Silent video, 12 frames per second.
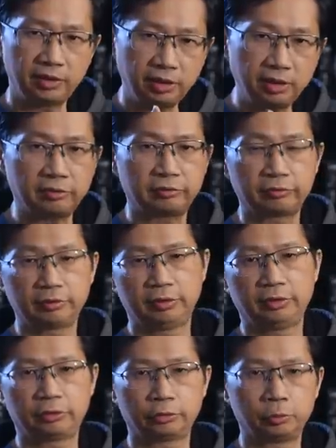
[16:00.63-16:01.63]
if
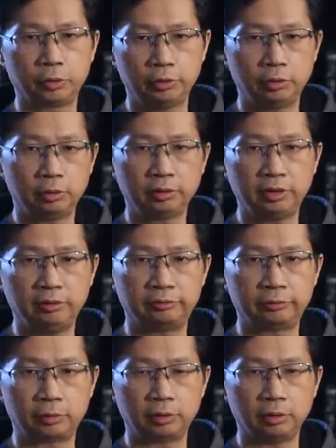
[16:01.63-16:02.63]
this is what you're looking
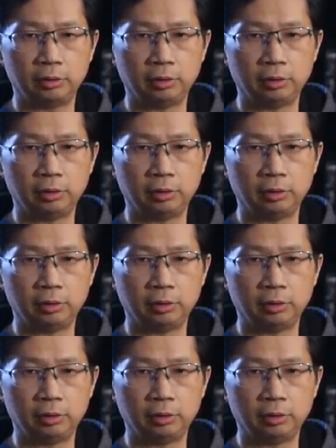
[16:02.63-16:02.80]
for.